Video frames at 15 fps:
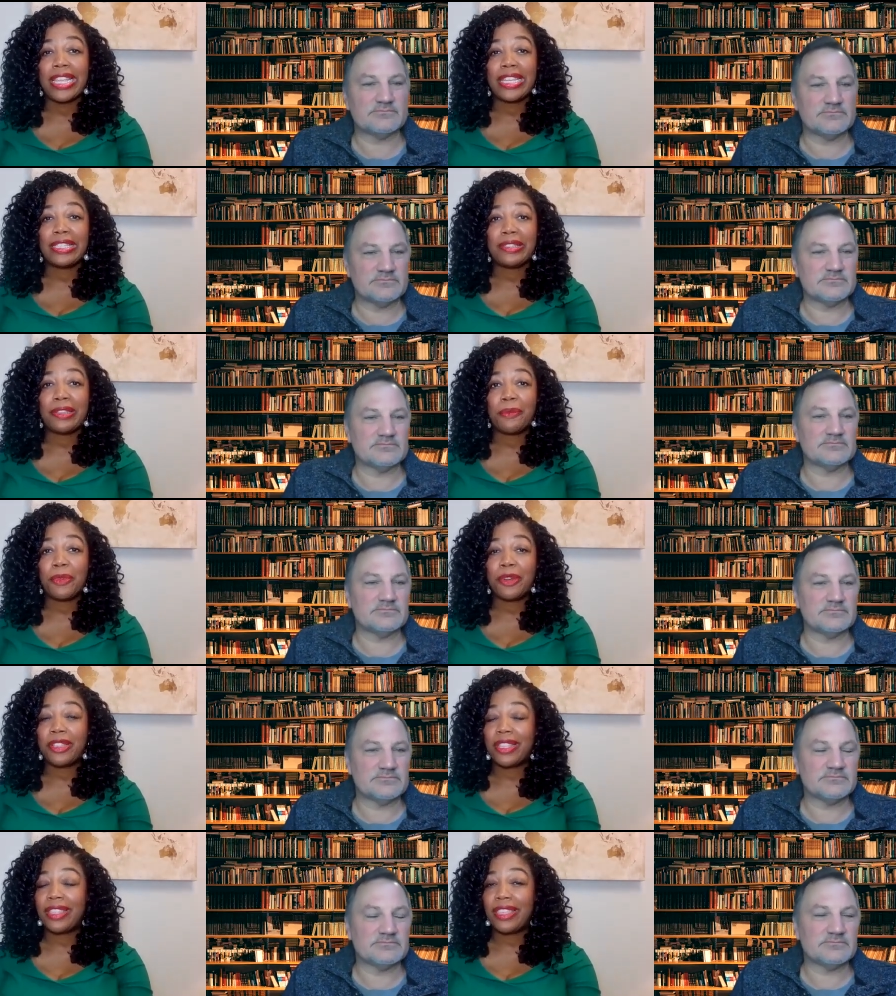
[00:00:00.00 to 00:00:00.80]
Speaker 1: And so
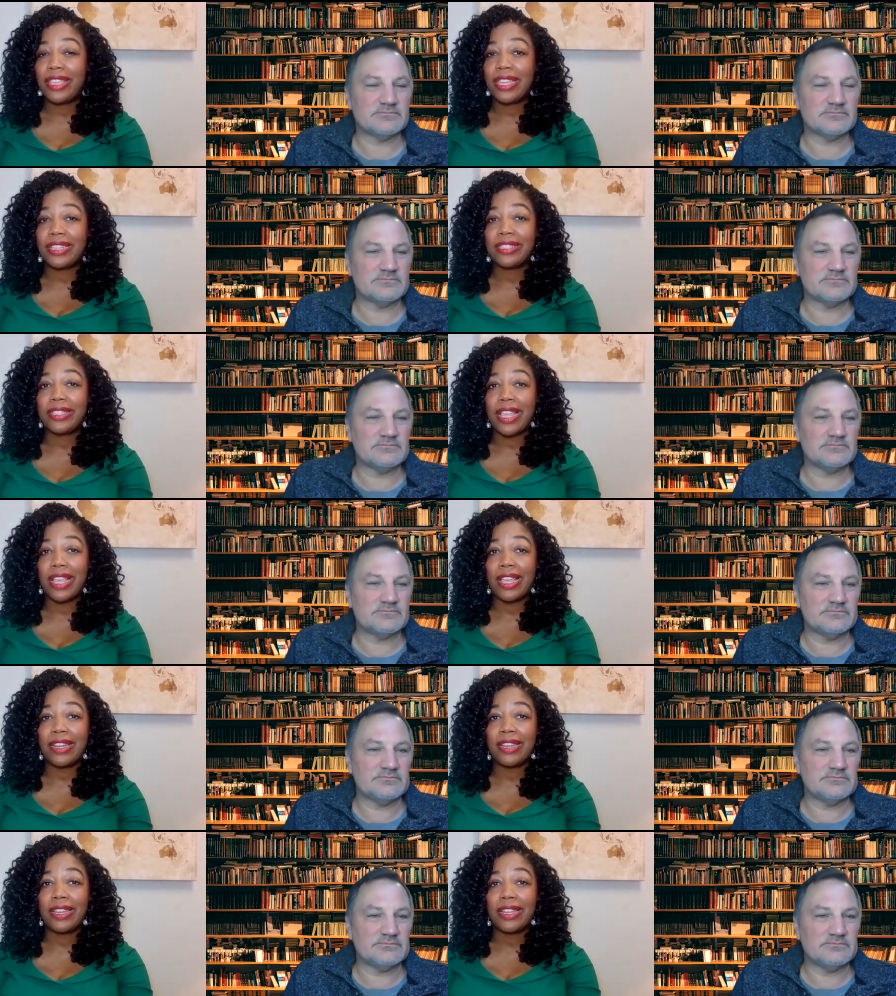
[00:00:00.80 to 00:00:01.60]
one of the things
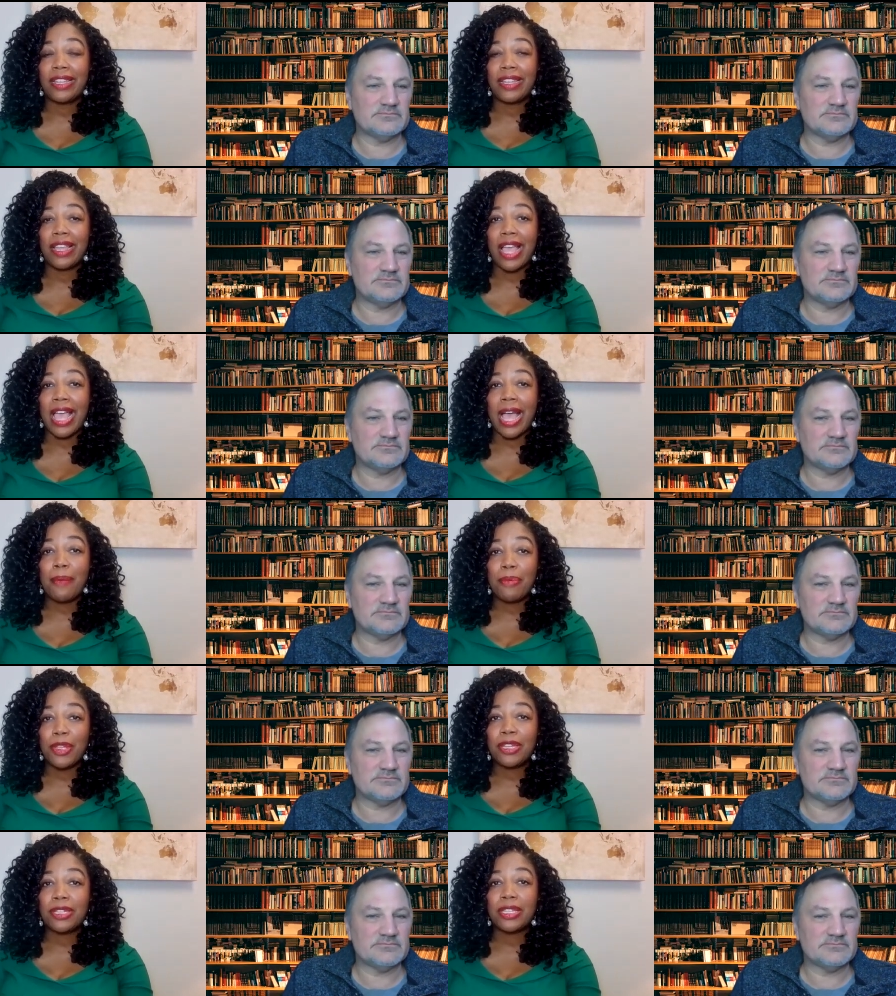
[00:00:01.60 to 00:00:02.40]
that
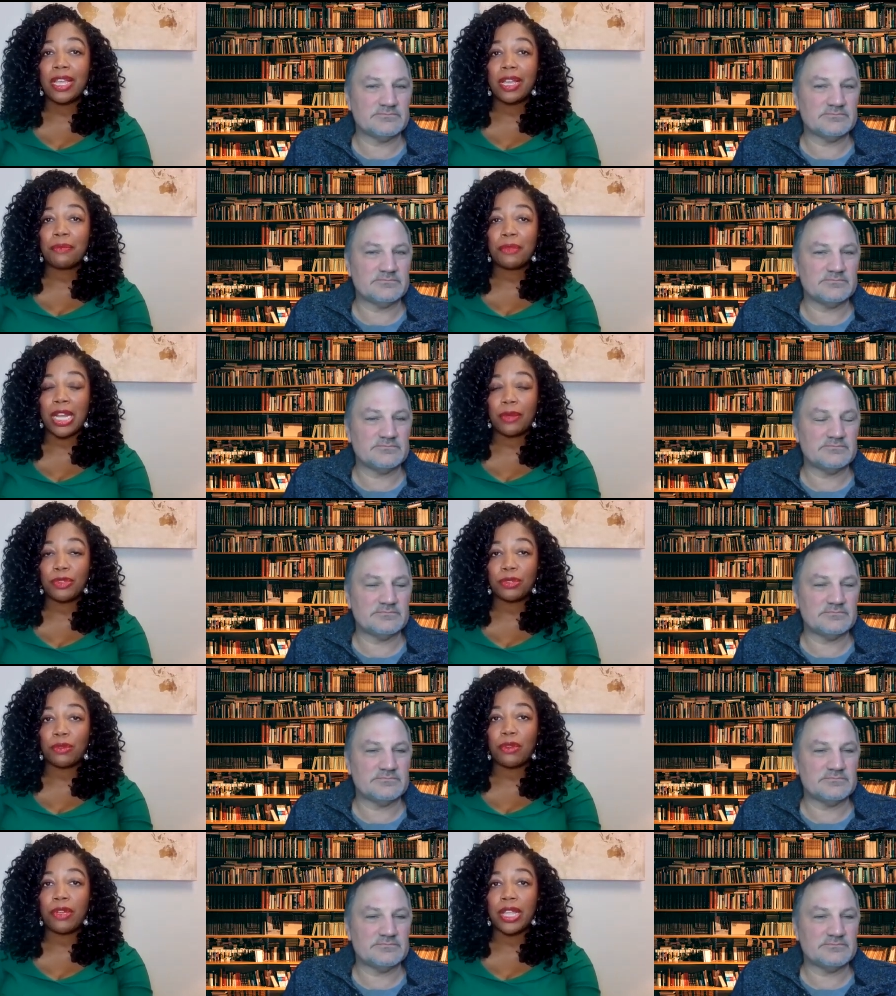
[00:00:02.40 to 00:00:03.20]
happened um, when I
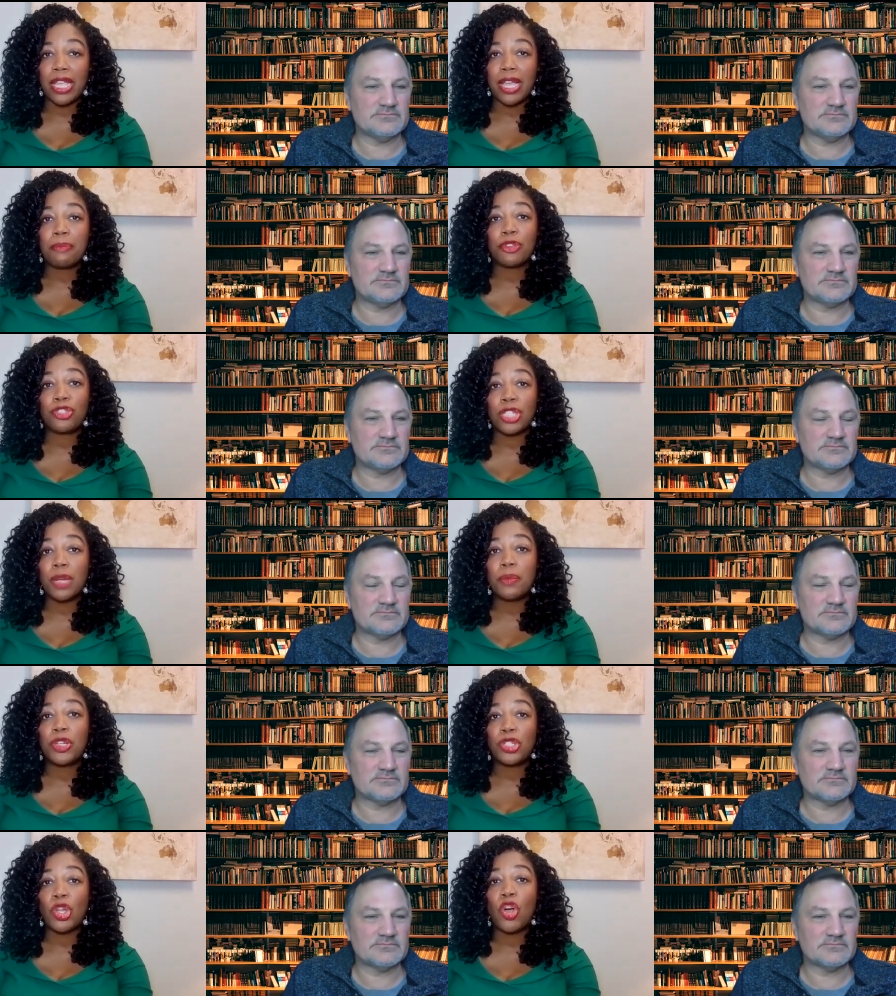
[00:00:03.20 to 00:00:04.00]
was growing up was
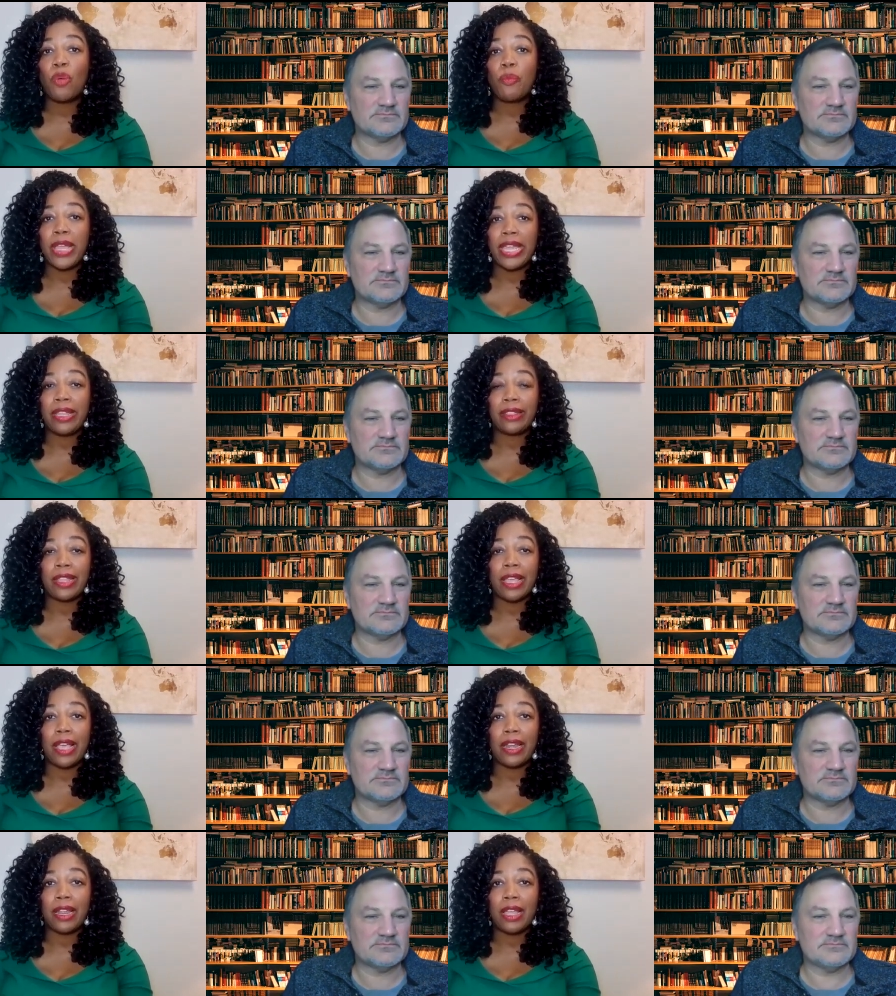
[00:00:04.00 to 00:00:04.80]
someone told me
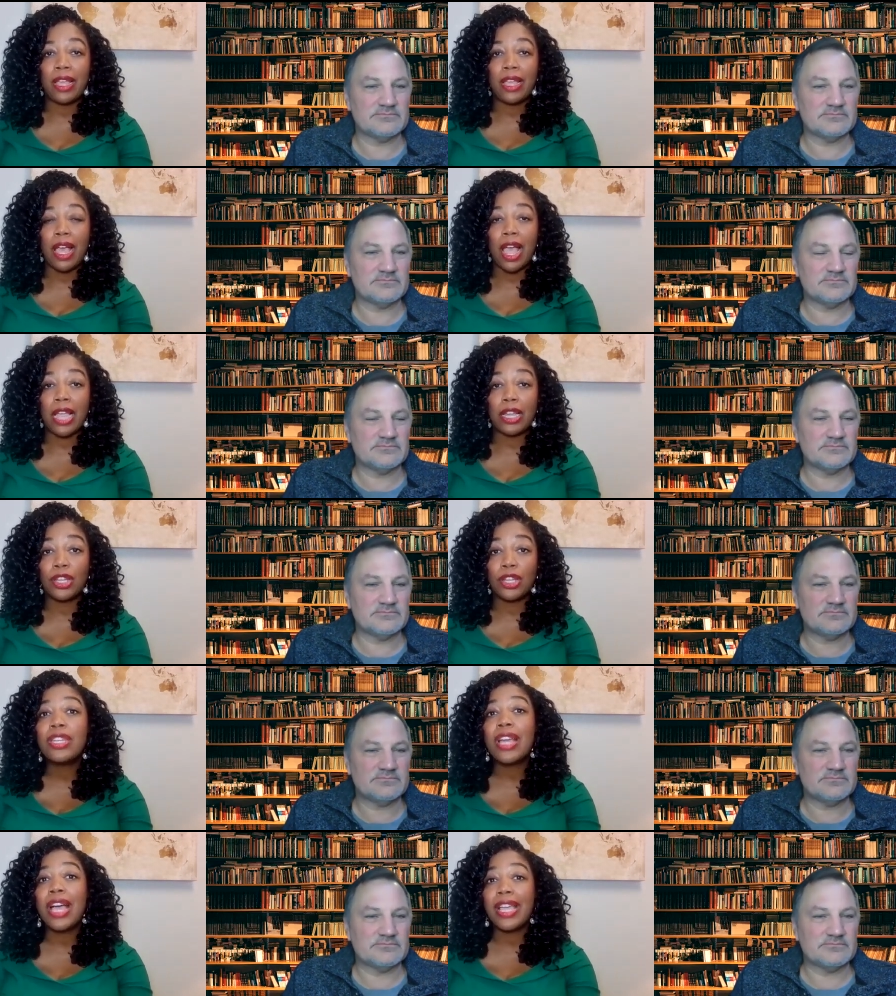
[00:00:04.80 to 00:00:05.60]
that I
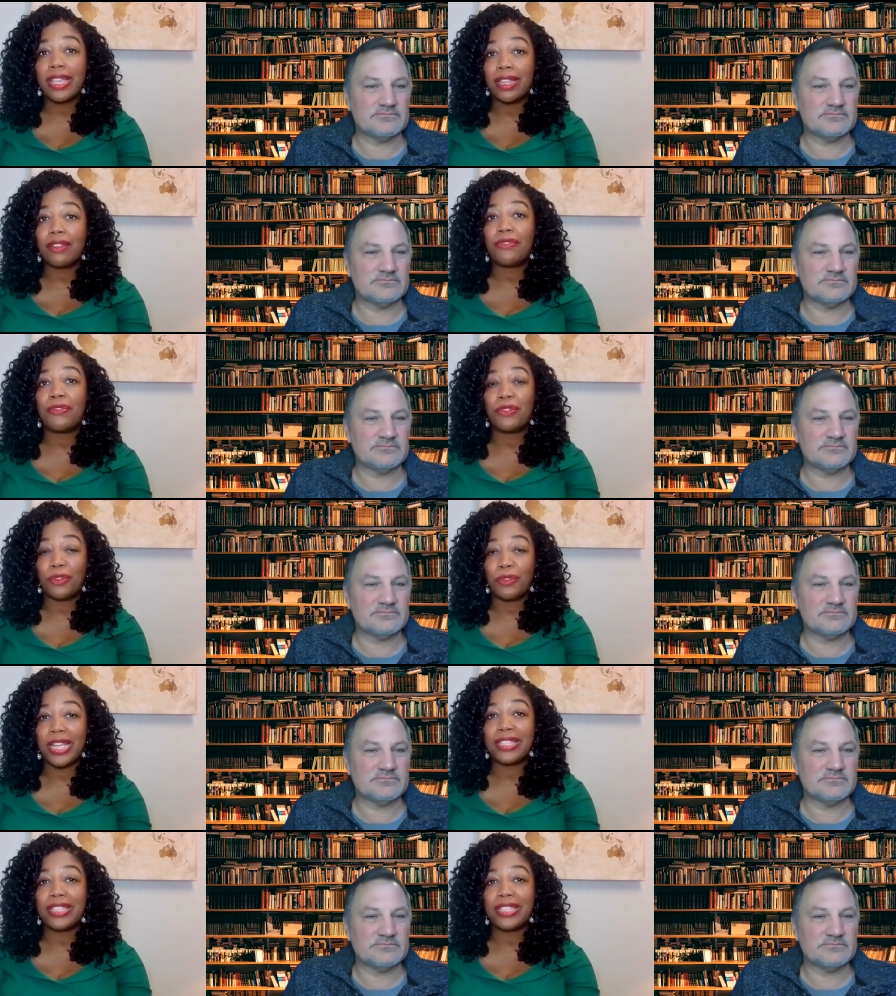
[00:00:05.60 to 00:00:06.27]
could not get a full